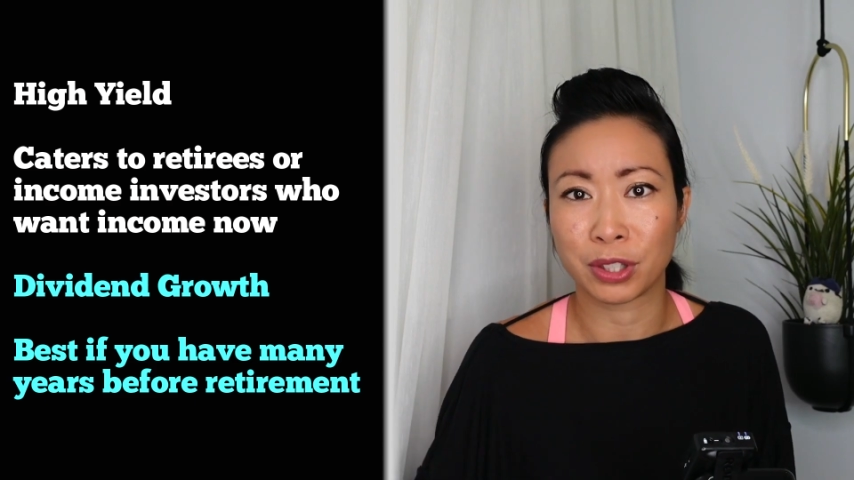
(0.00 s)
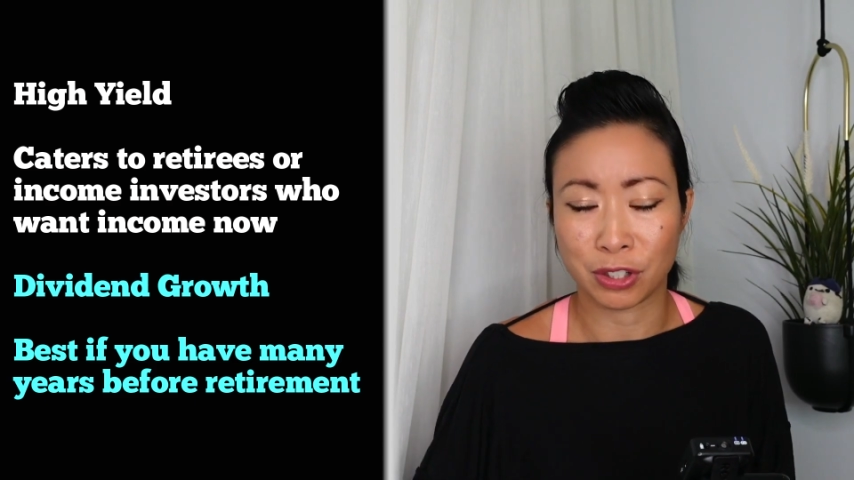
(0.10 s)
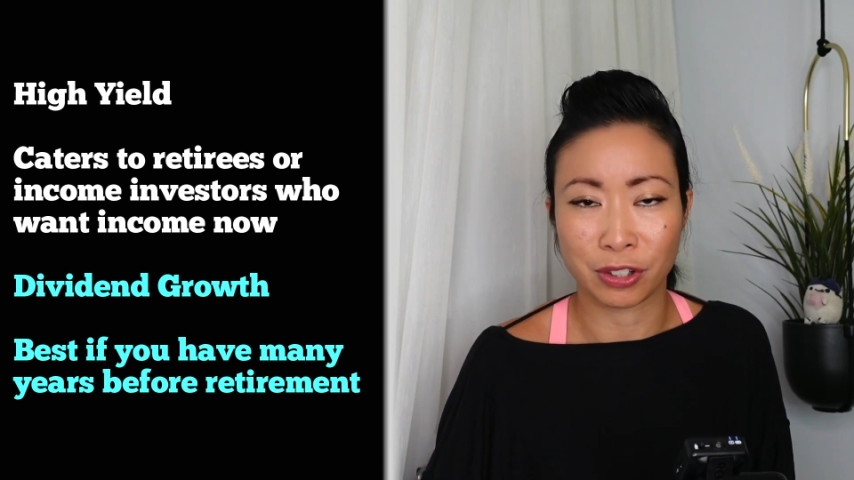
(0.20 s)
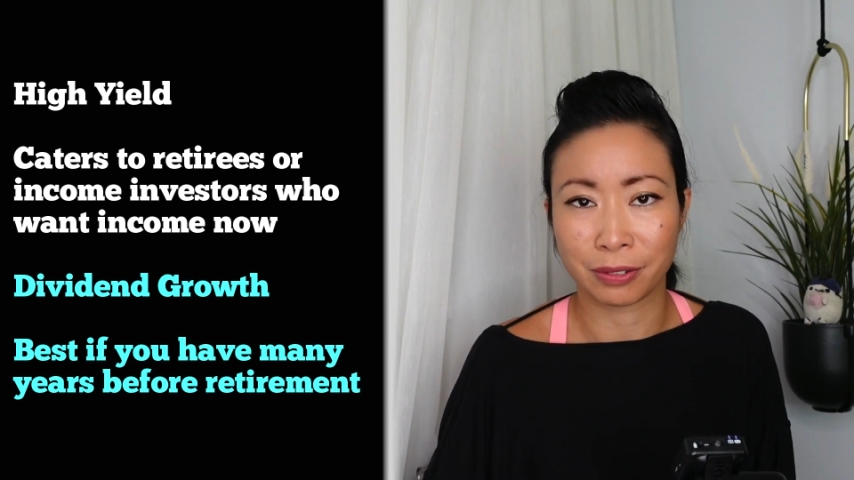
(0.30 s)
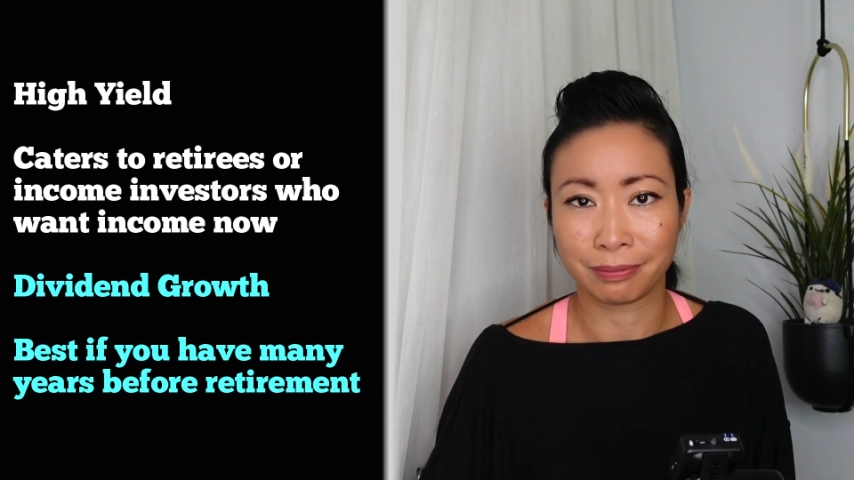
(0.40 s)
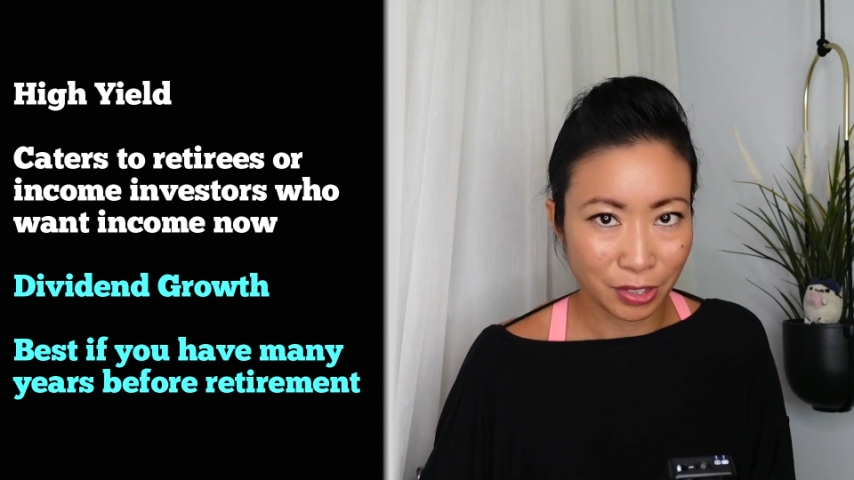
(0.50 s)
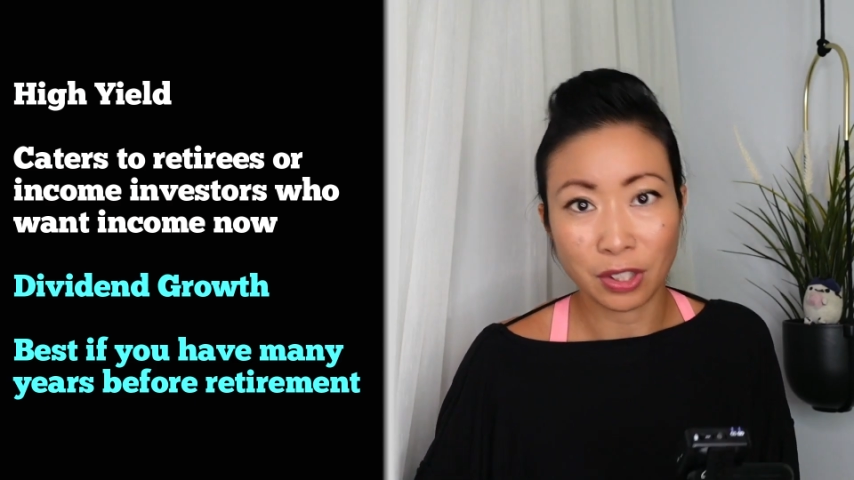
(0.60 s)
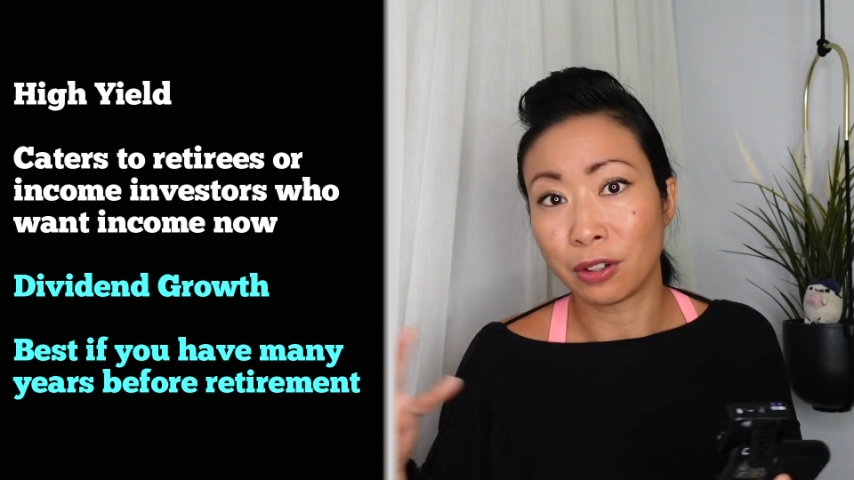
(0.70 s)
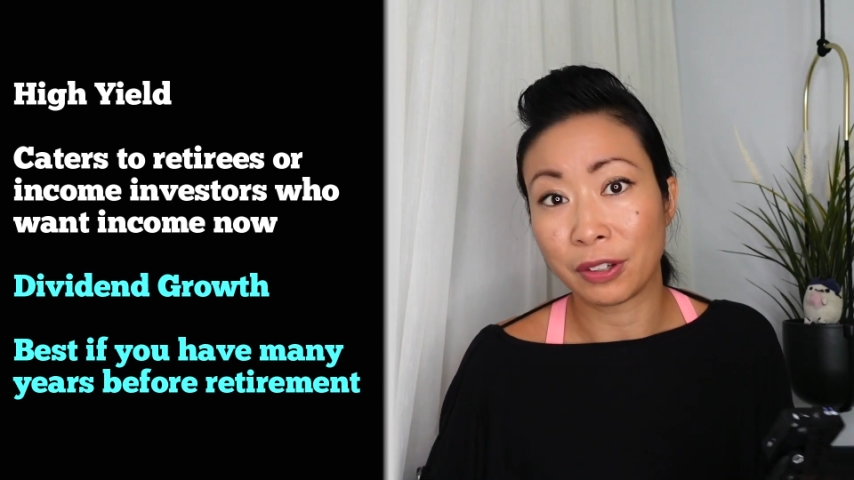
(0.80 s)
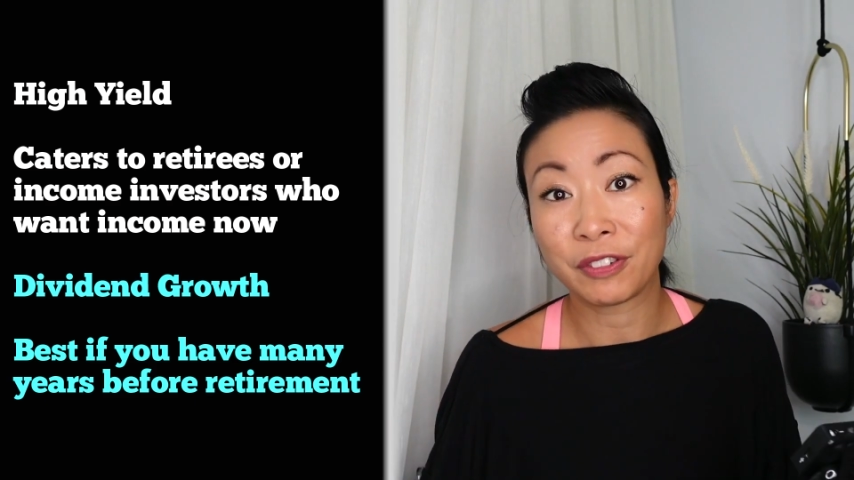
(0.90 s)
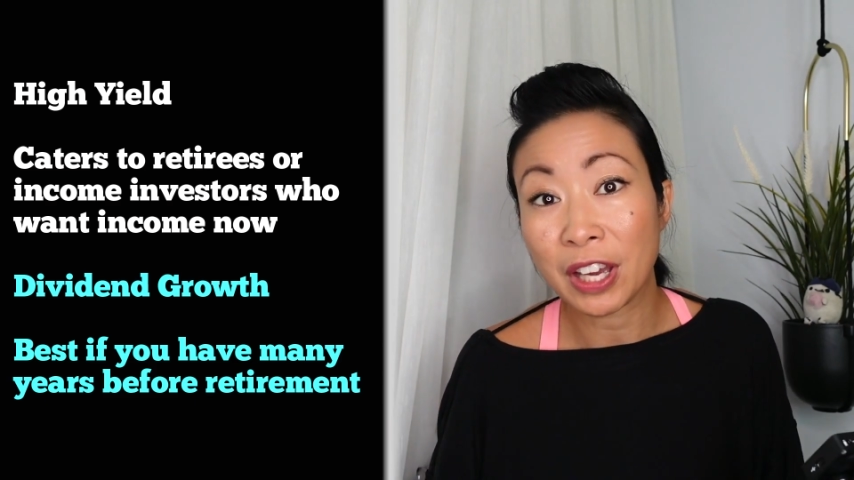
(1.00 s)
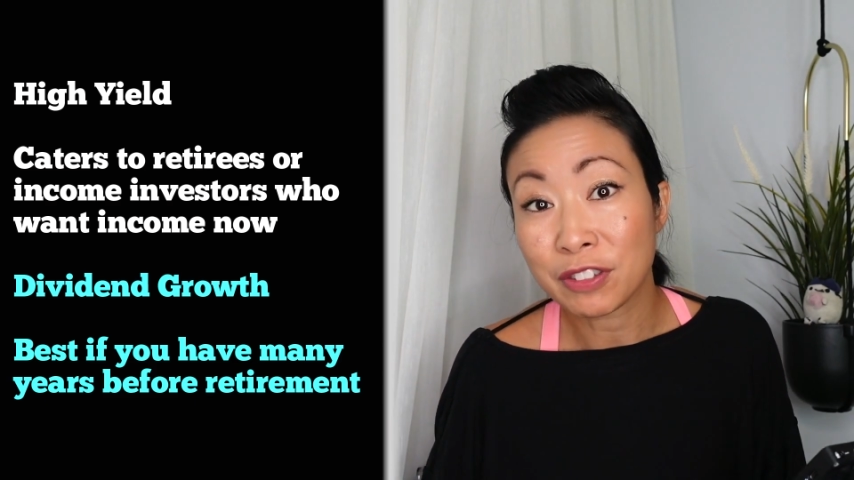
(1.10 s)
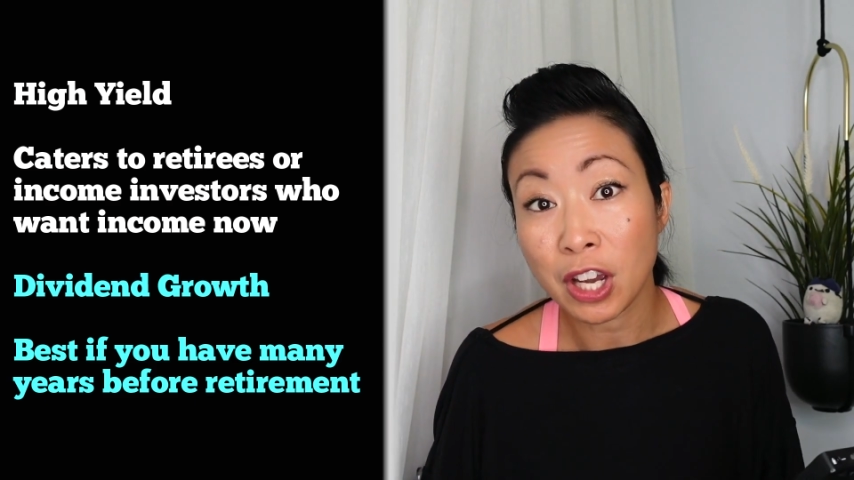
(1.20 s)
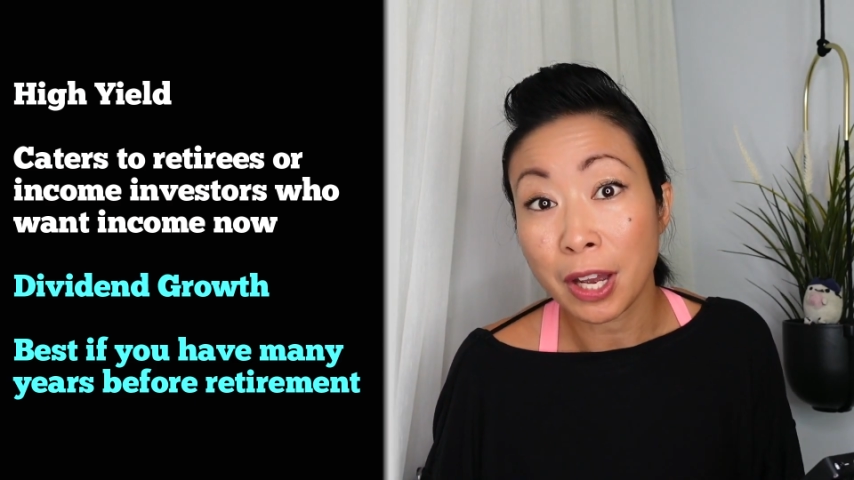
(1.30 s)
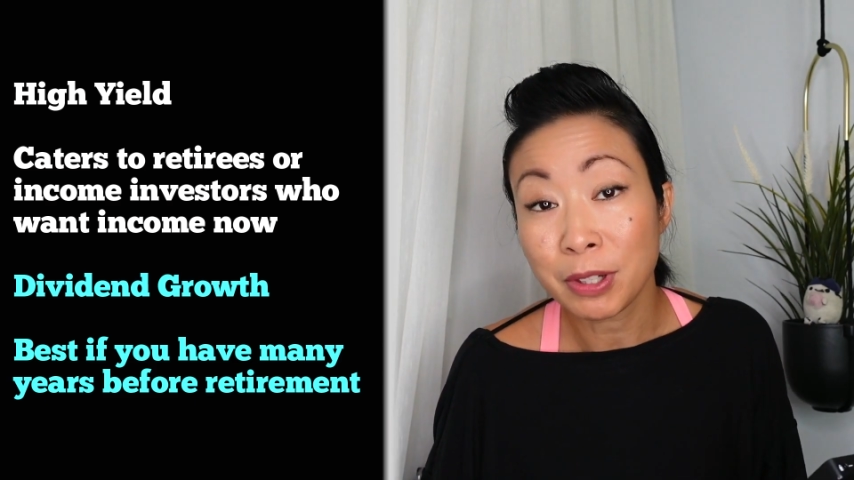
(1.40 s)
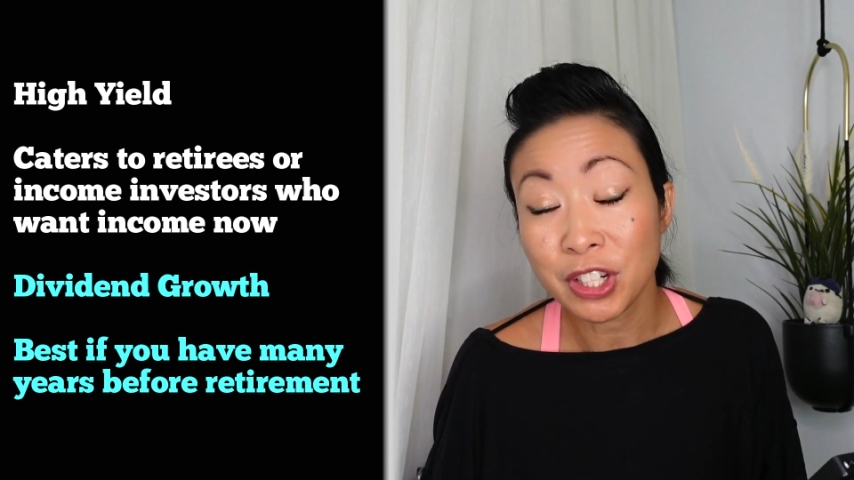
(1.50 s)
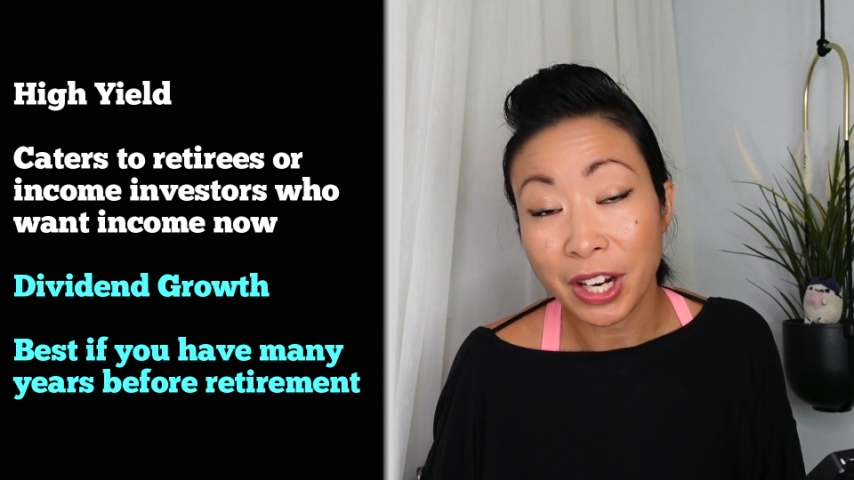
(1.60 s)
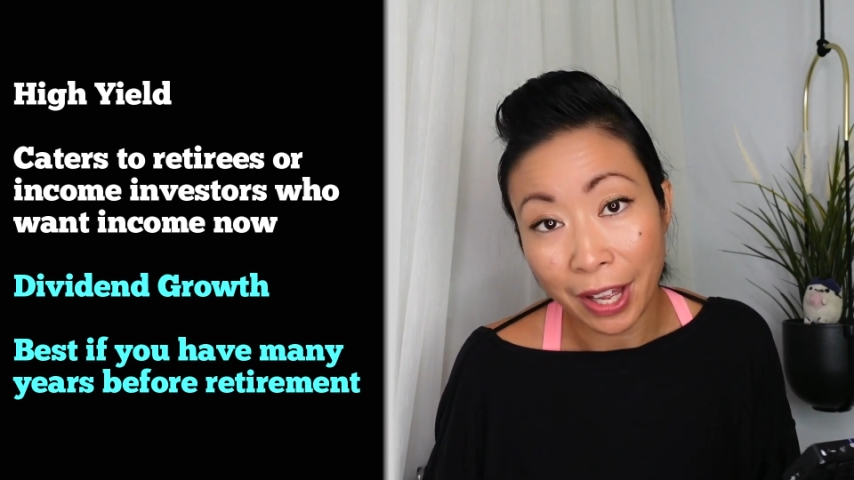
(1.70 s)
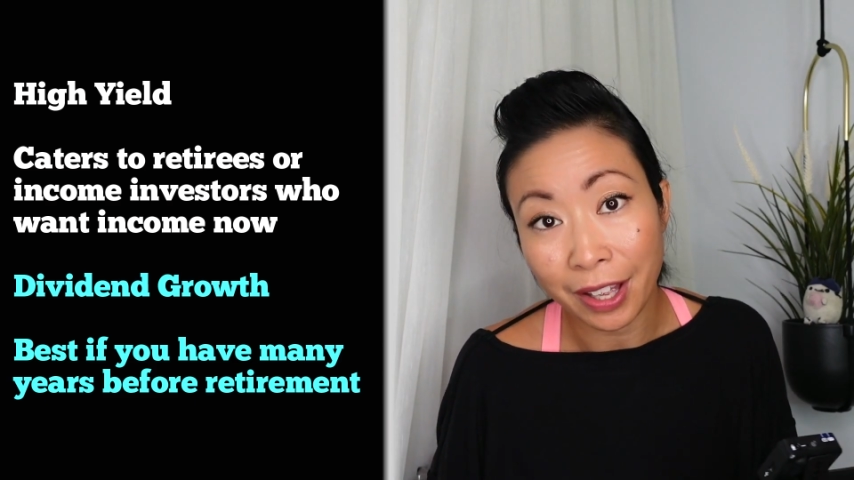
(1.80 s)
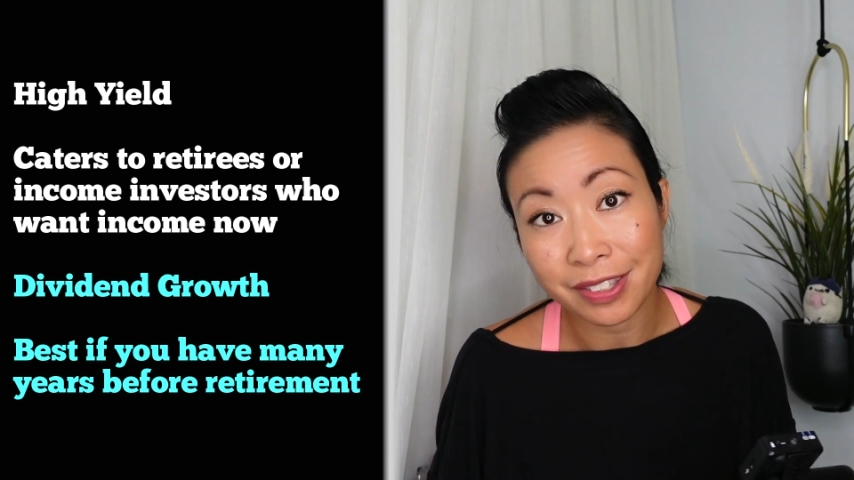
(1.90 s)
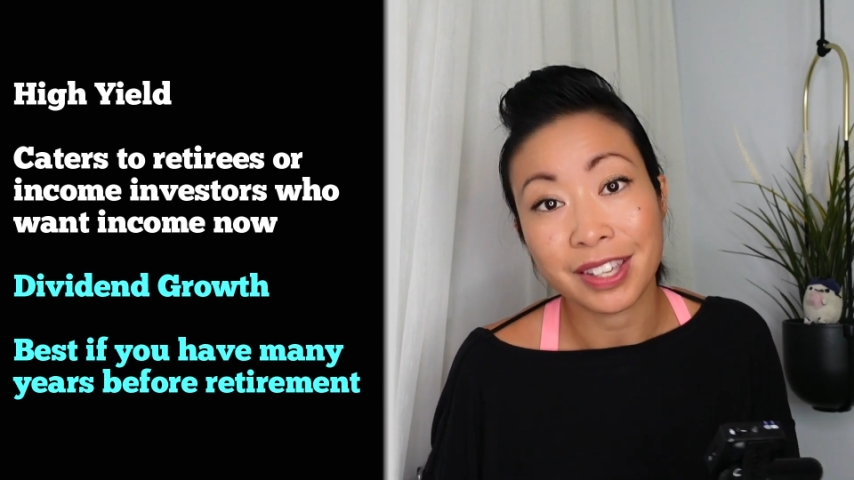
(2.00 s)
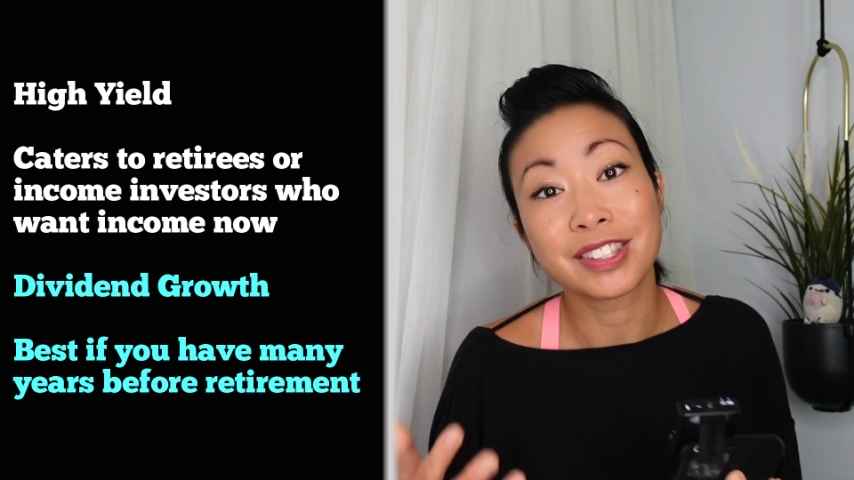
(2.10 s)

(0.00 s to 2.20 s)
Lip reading: return. So if you have time in your hands,